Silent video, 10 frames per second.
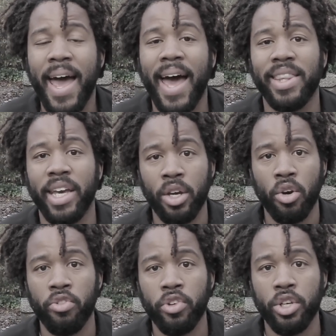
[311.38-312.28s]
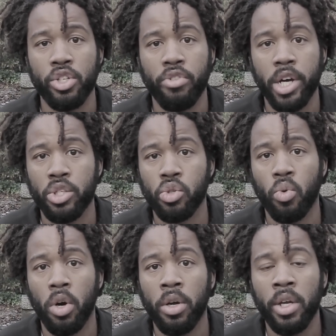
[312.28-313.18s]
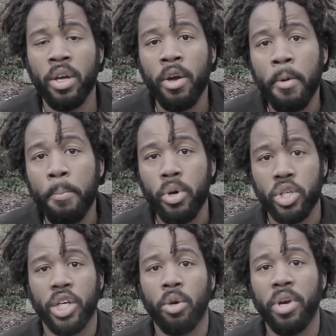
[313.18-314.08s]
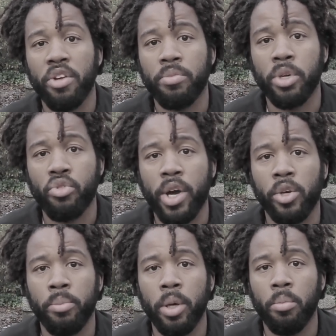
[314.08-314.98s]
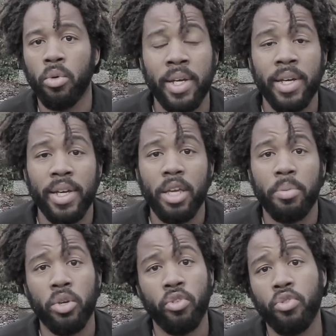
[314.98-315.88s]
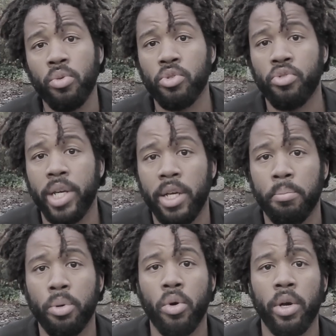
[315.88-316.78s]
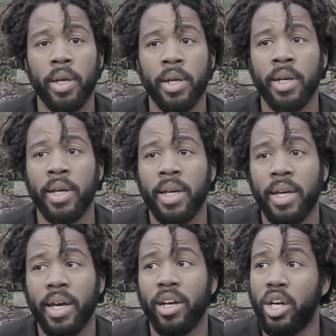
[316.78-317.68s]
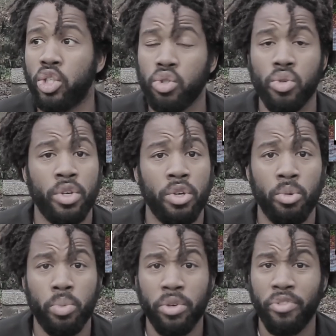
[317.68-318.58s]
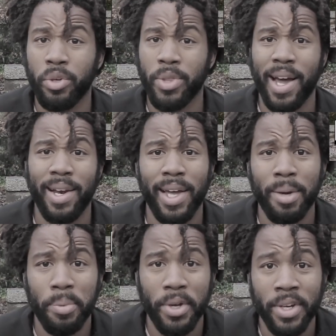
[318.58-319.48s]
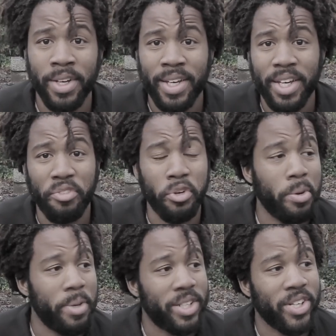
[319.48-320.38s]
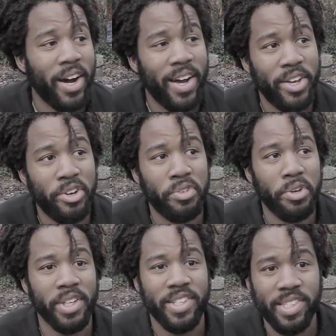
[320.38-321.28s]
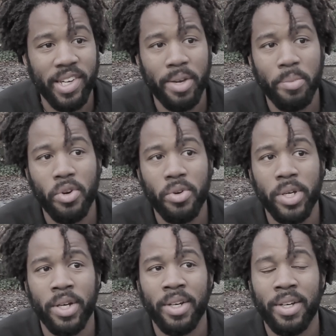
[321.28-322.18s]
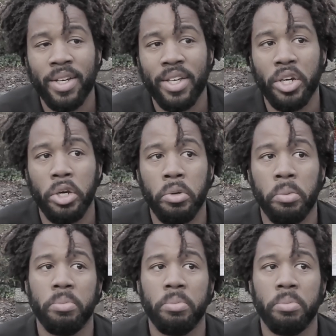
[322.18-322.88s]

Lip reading: and then go for the Duran squat. Pushing away from the ground a bit more. Keeping your form is really important. And I assure you, you will feel that leg burn. If you're a bit tired of doing the same old, you know,